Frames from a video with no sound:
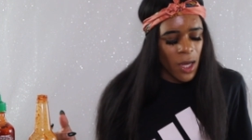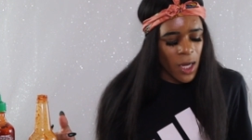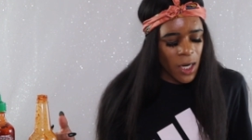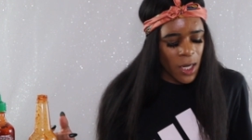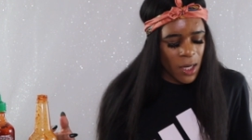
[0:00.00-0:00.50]

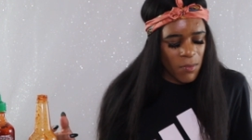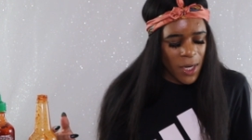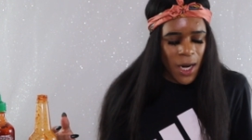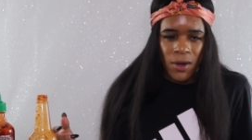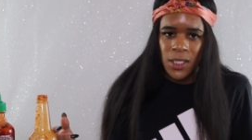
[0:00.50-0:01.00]
And then
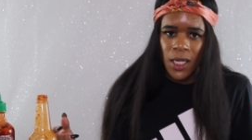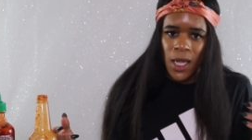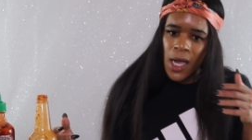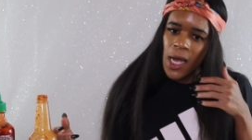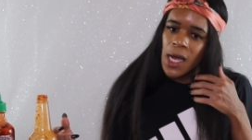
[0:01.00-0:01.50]
my dad was like,
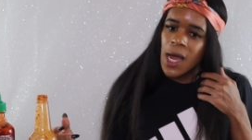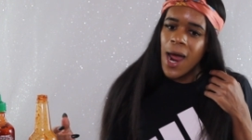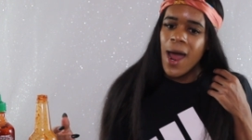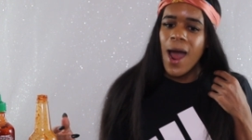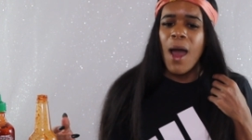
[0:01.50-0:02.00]

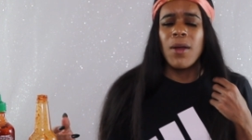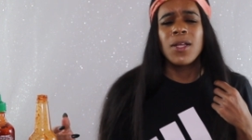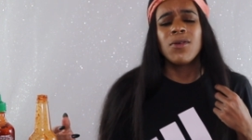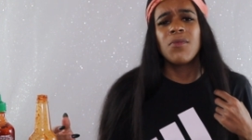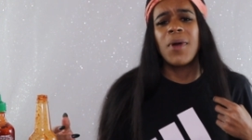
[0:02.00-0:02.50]
yeah,
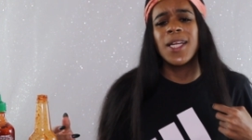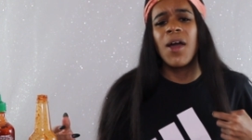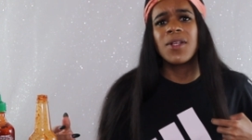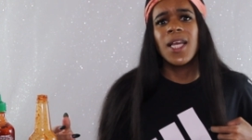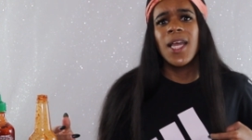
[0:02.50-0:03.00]
my
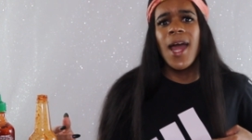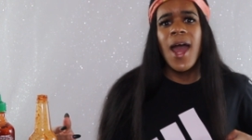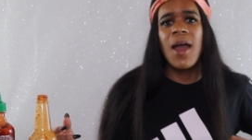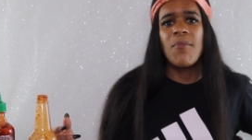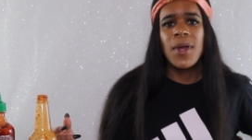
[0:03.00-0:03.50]
dad was like,
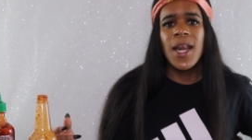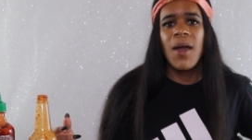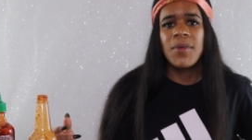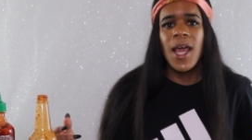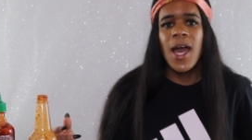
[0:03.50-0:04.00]
yeah, I've been
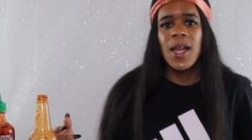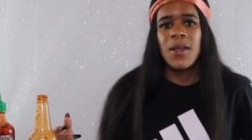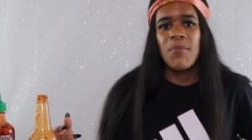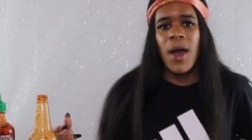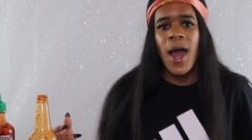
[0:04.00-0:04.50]
having that
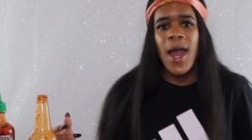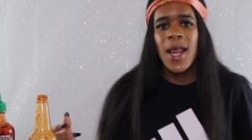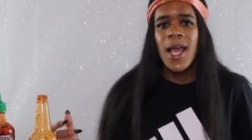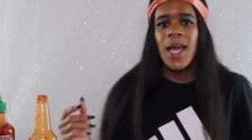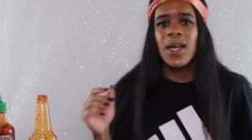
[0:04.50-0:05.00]
in
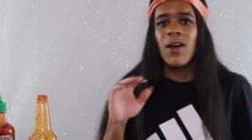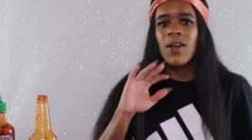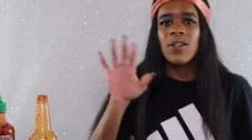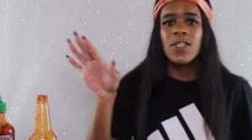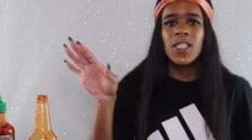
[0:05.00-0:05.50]
mind, and
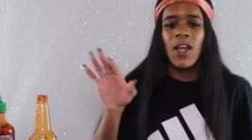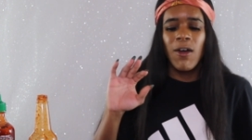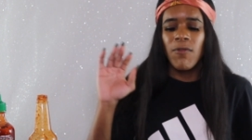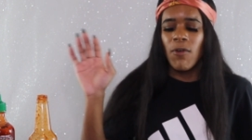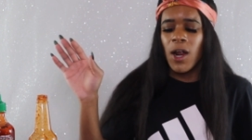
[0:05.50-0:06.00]
other
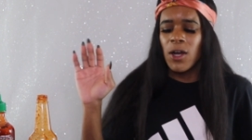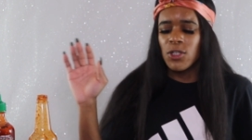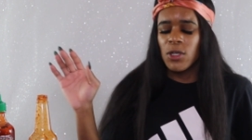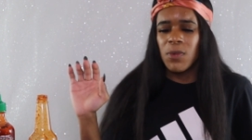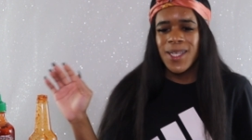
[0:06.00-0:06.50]
stuff for
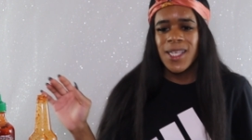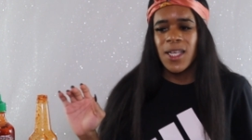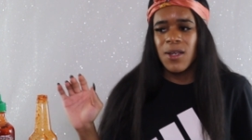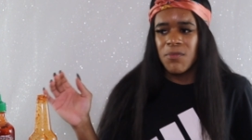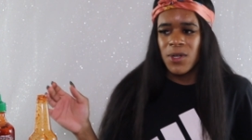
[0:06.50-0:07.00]
LGBT